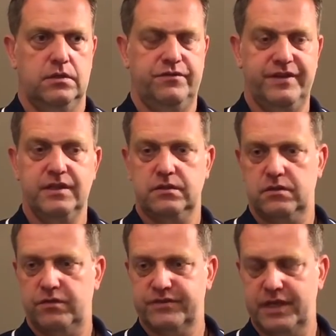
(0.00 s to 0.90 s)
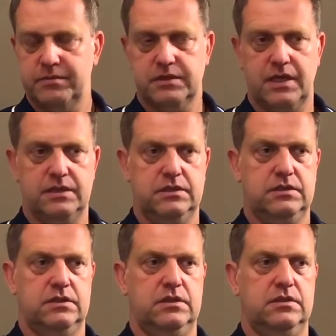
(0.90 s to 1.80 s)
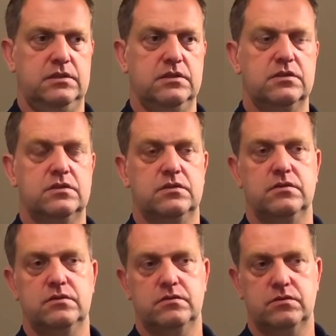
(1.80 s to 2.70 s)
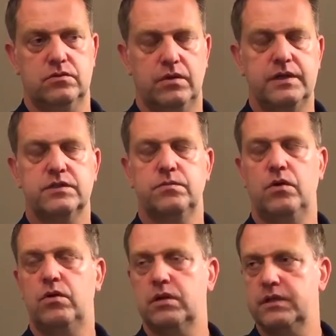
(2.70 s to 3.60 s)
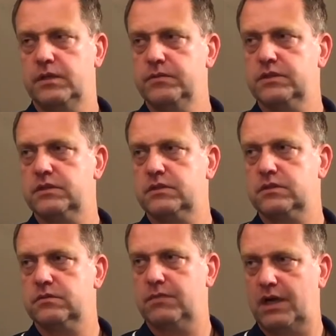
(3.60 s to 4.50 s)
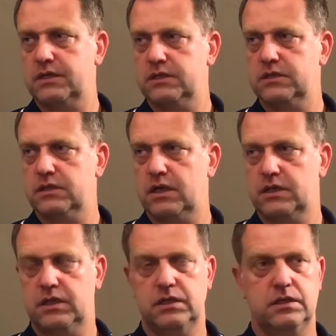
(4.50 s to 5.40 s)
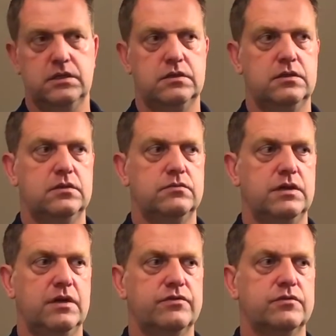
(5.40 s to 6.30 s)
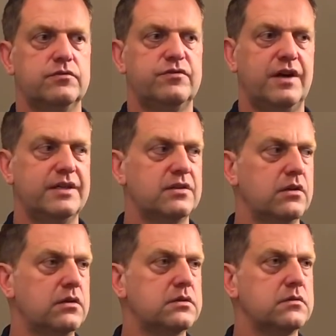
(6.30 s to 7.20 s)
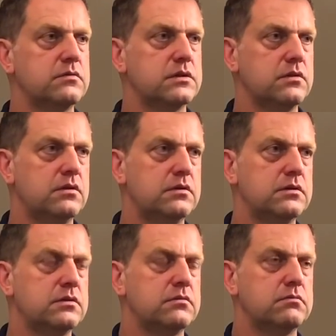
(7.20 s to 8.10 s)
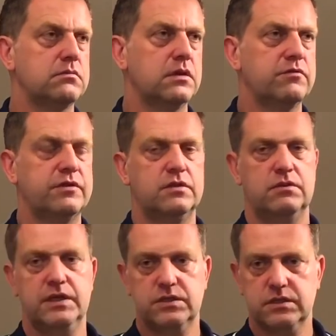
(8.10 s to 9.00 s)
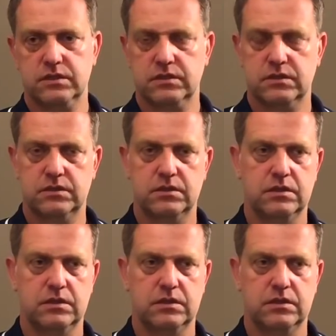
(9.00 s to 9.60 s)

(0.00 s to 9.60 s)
field of table tennis, and this is a quite small and limited market, I think, and we have to fight a lot with all the federations,